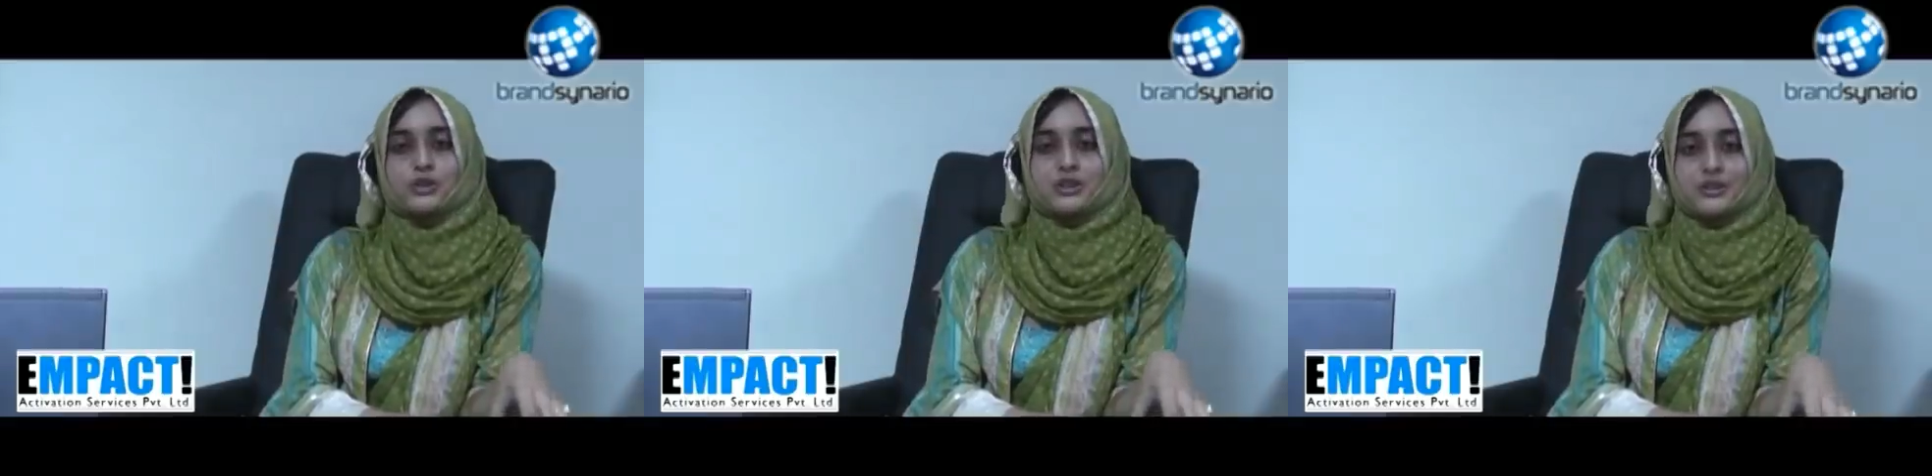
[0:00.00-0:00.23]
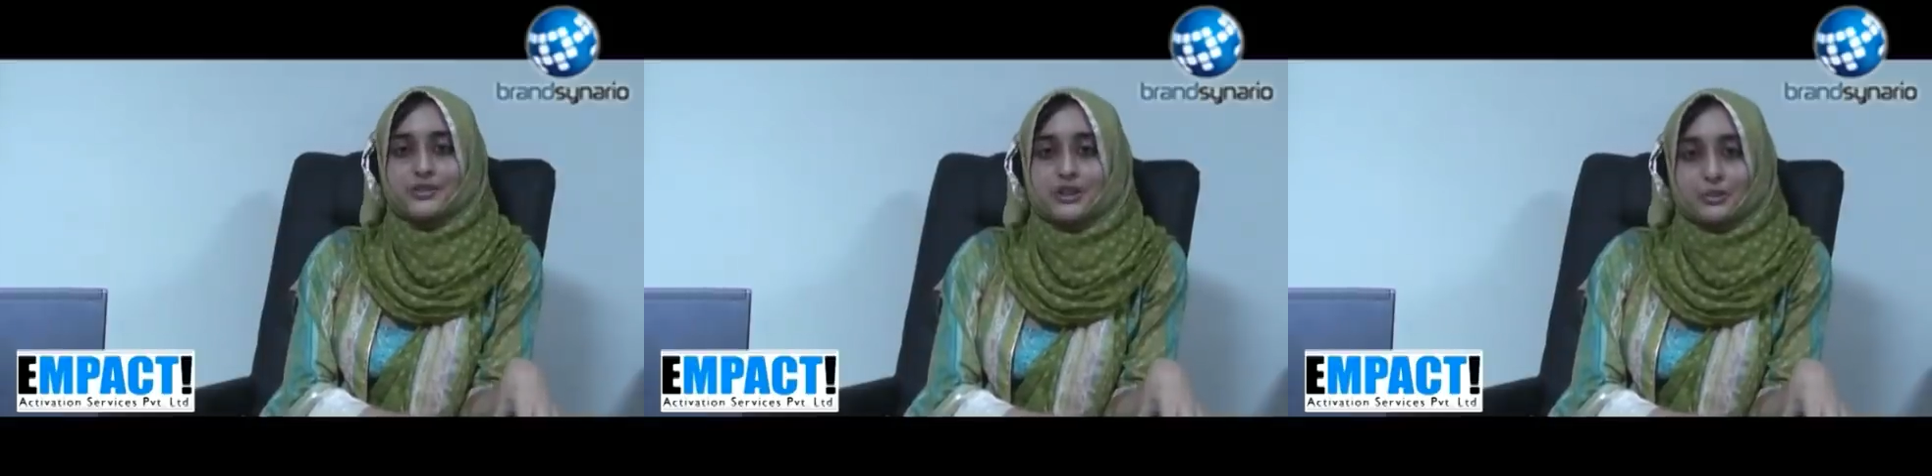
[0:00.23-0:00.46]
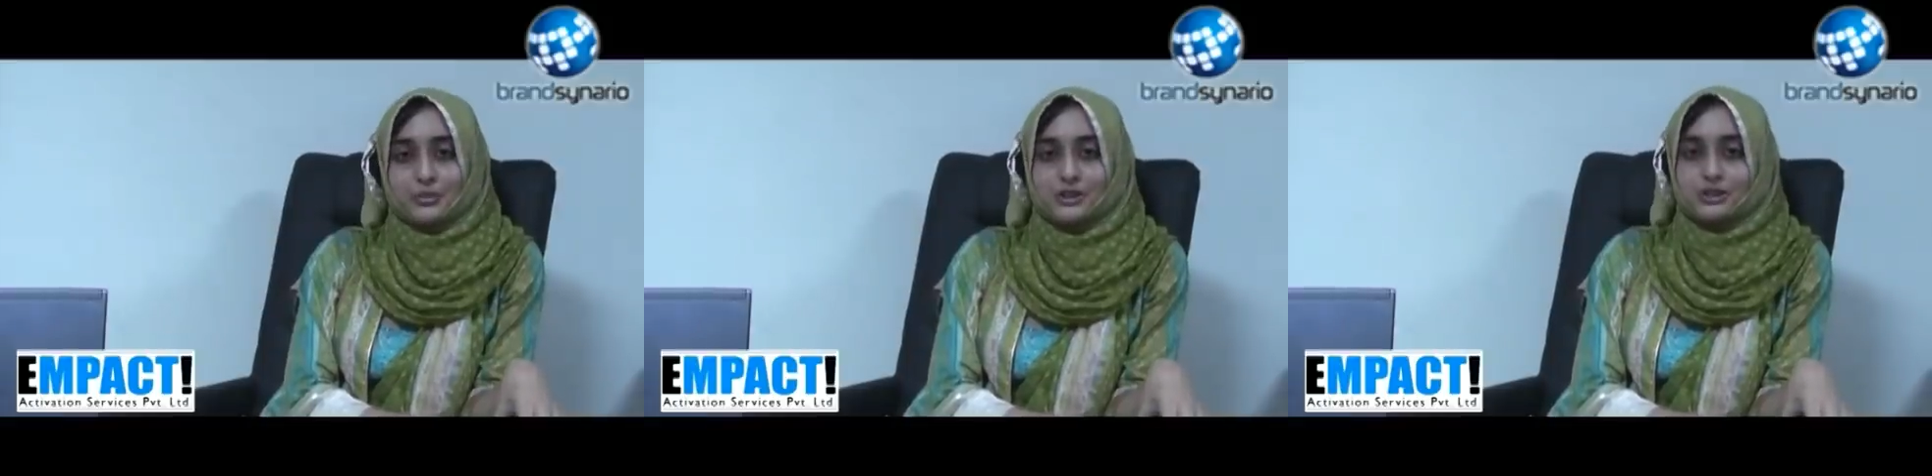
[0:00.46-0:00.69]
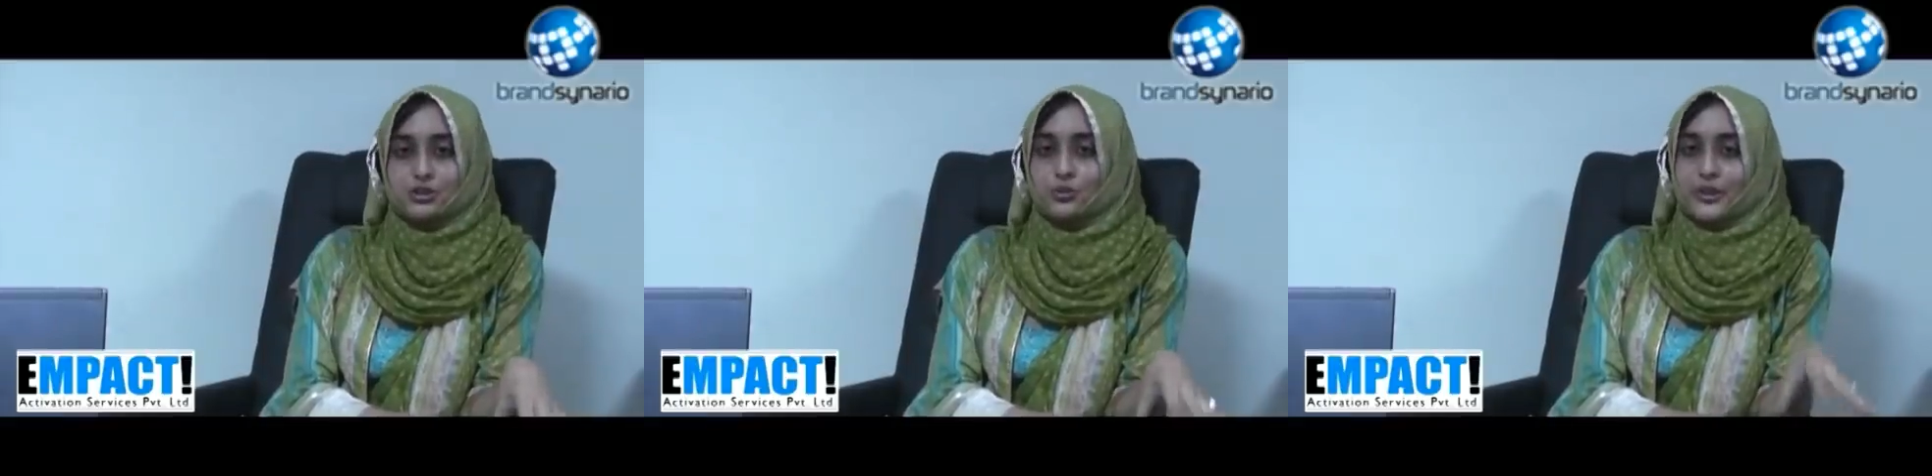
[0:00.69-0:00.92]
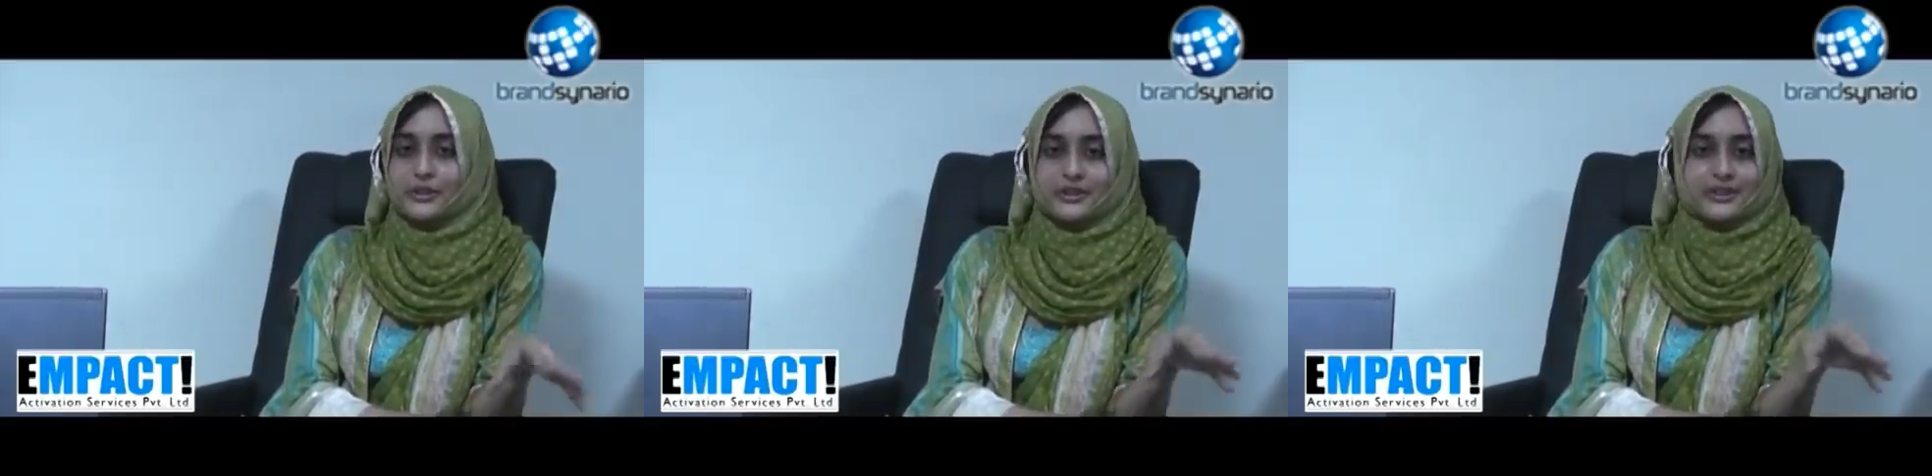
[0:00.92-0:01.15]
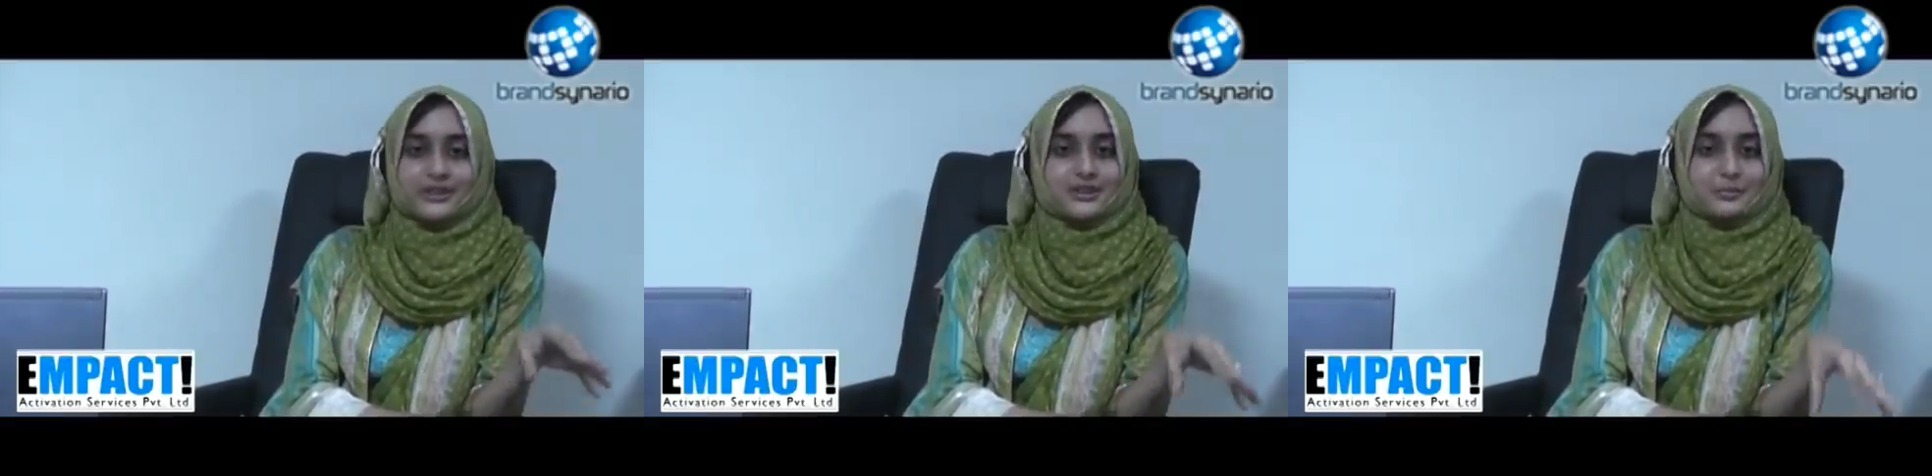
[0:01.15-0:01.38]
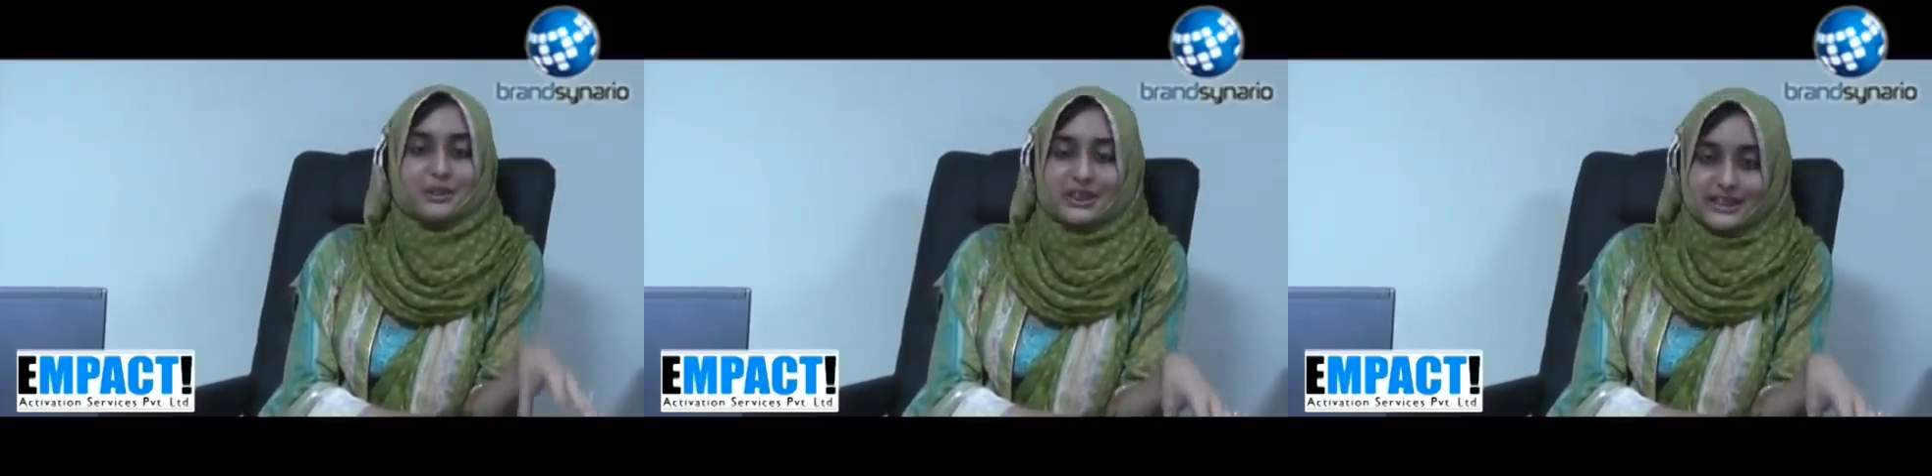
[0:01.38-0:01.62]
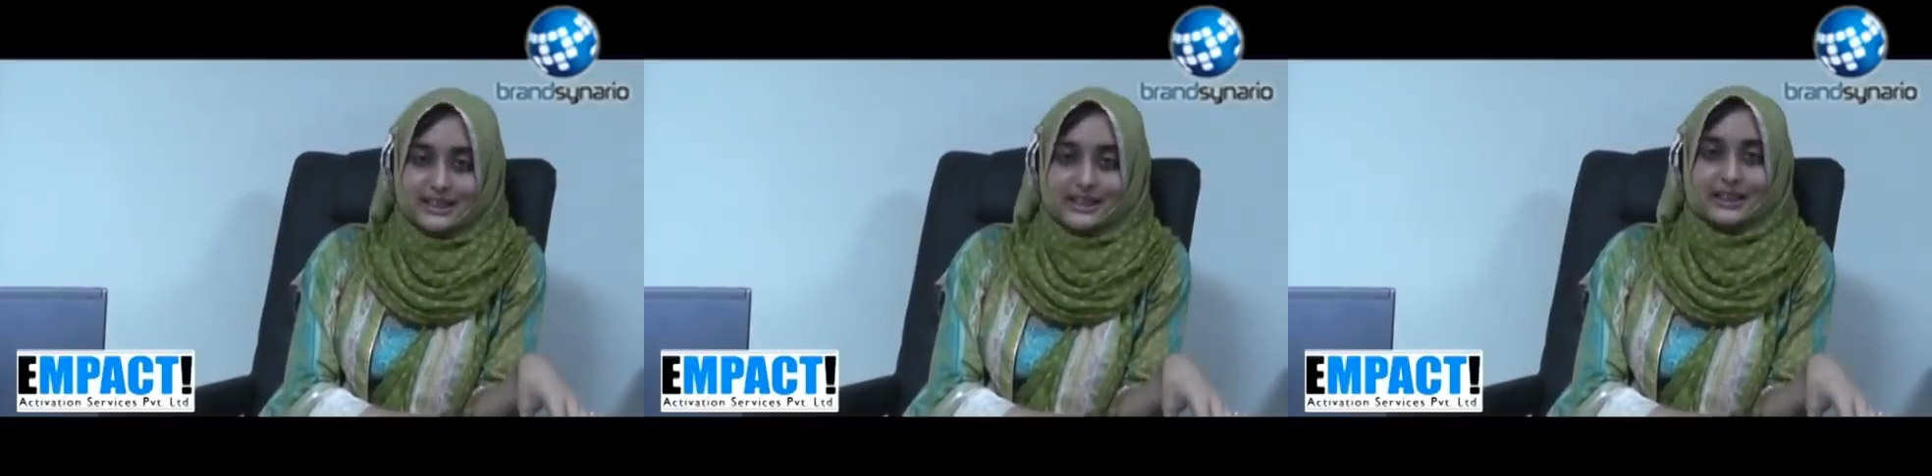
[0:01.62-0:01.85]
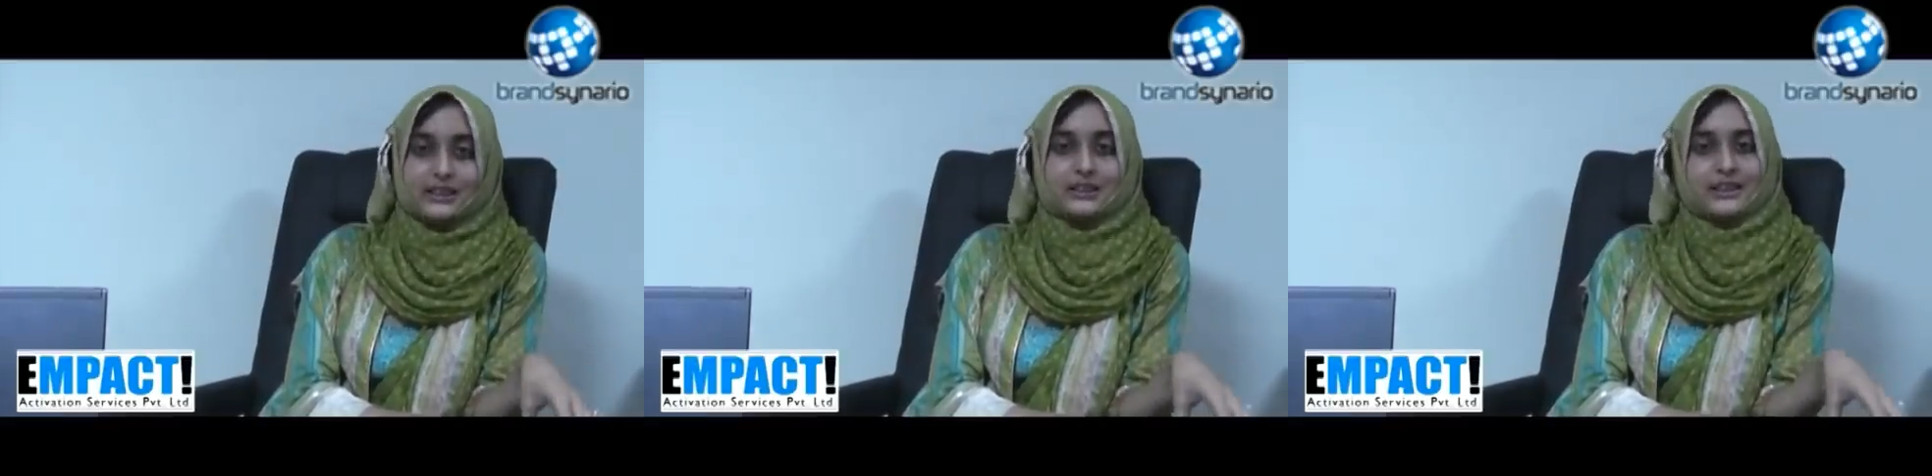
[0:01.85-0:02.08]
modes available. So whether it's
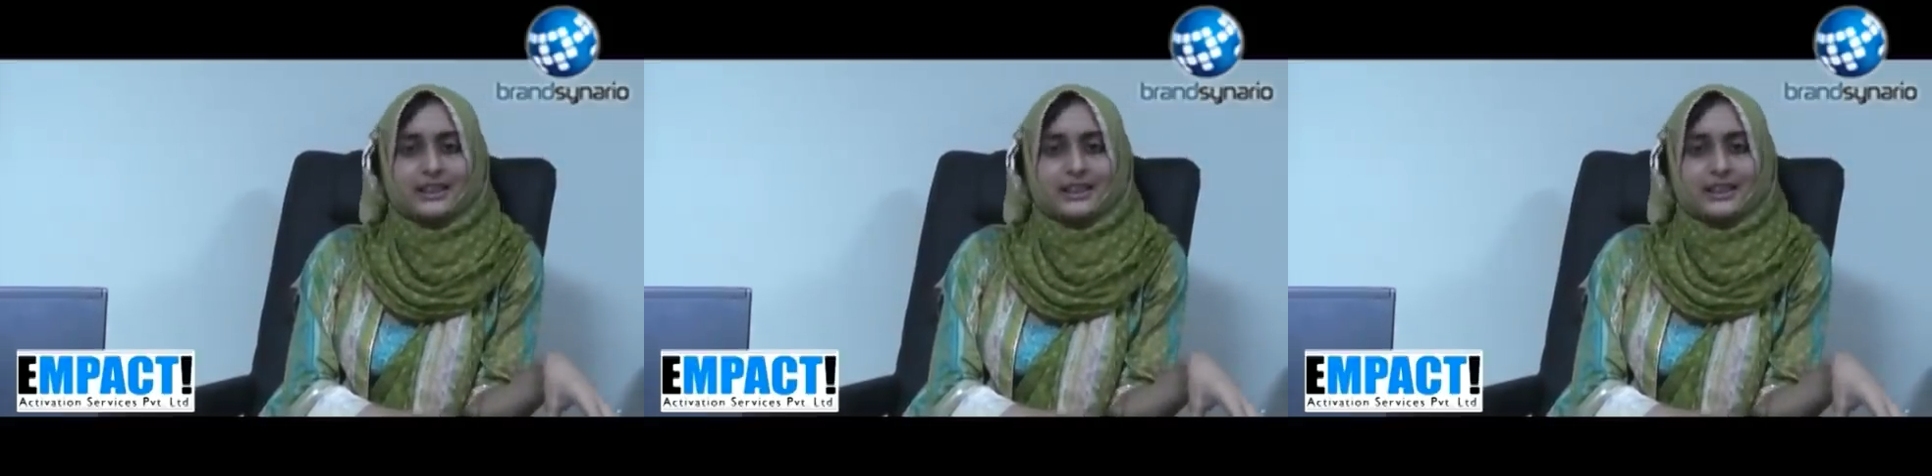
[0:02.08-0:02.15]
BTL,